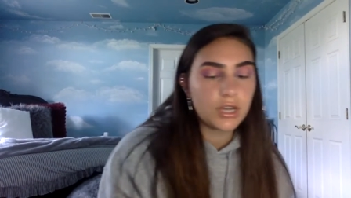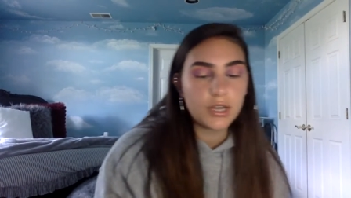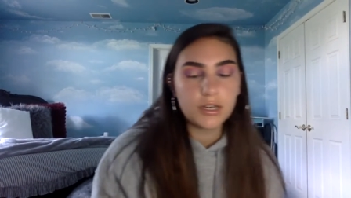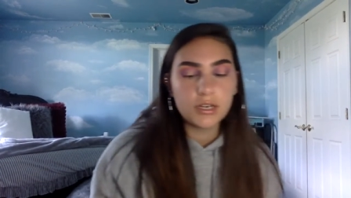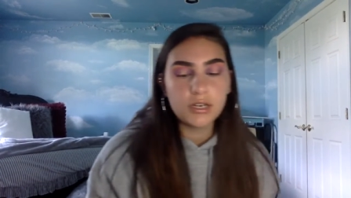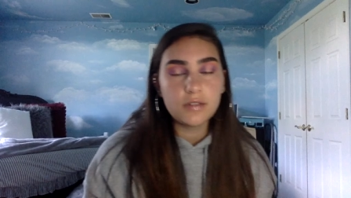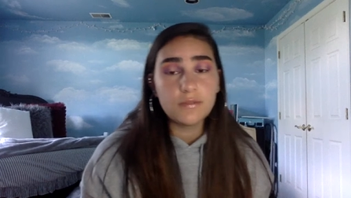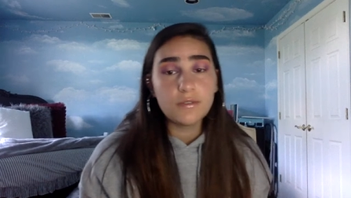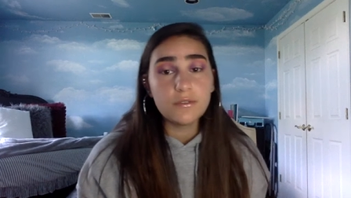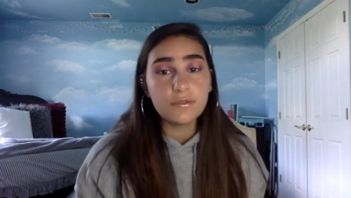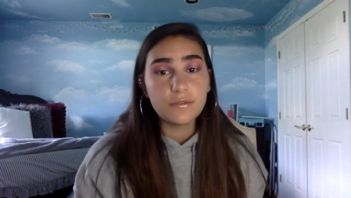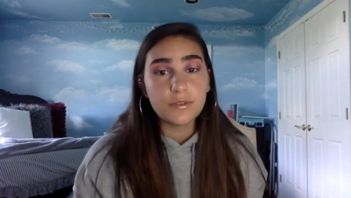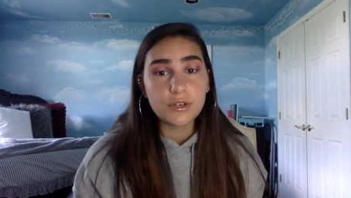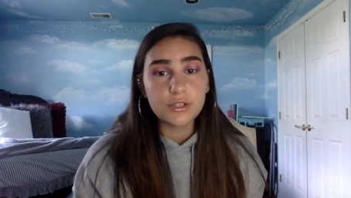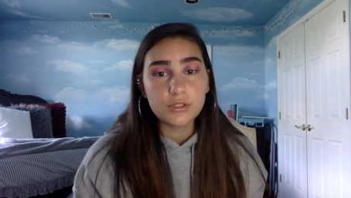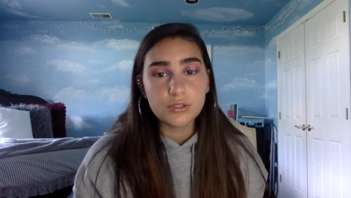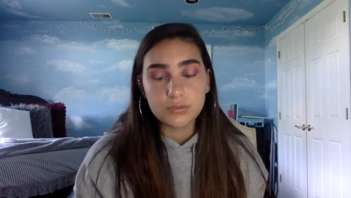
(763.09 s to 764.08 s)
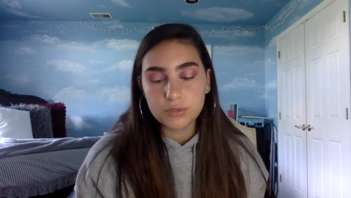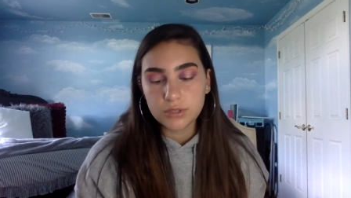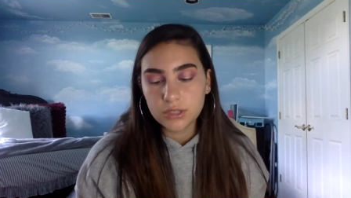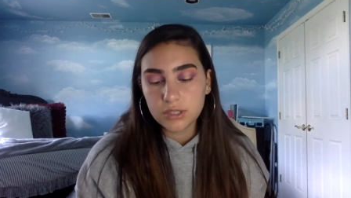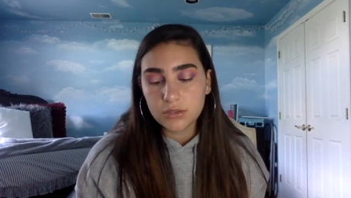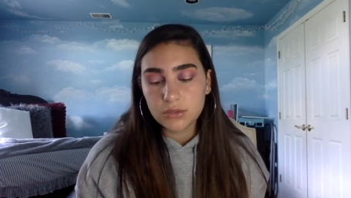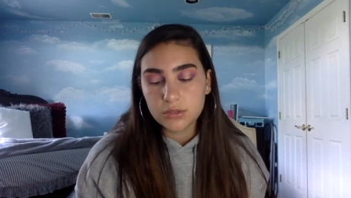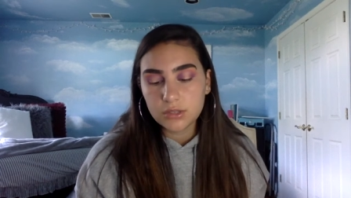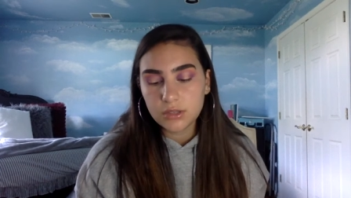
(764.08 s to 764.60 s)
I didn't even finish really
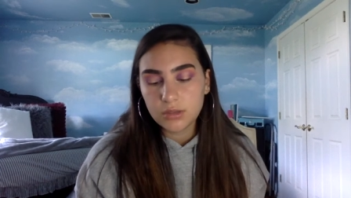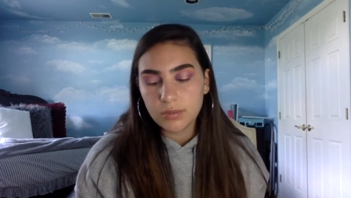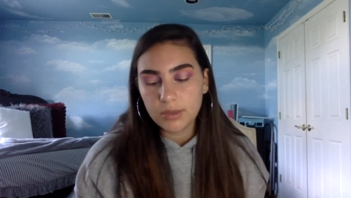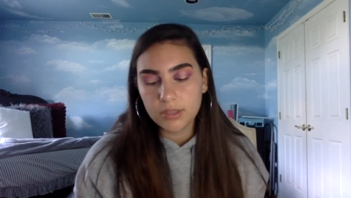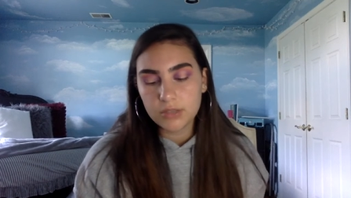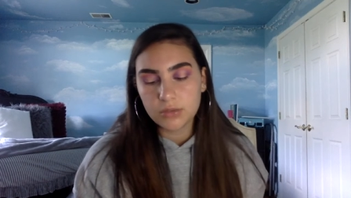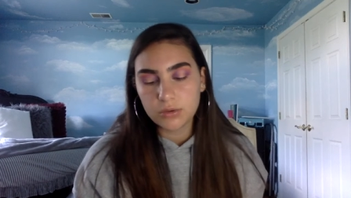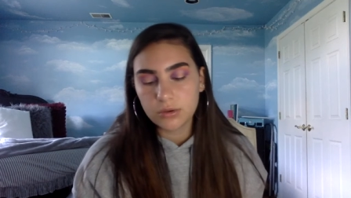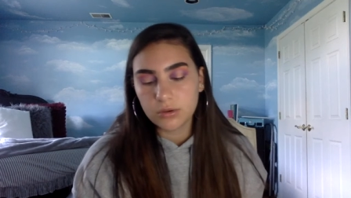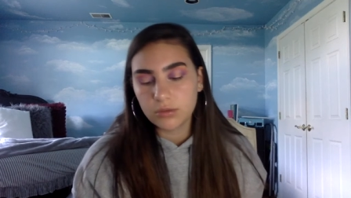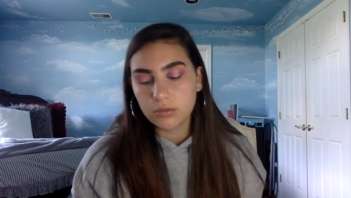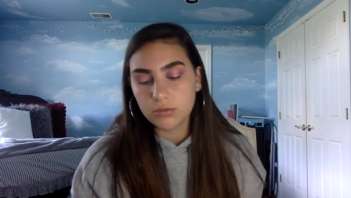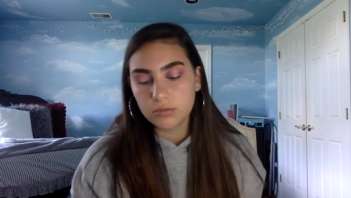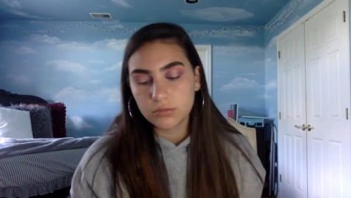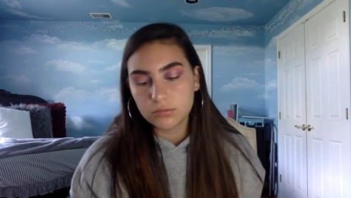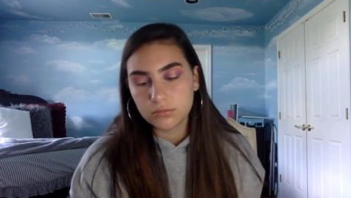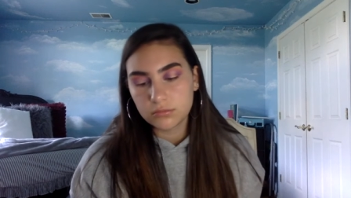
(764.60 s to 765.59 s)
using the pictorial.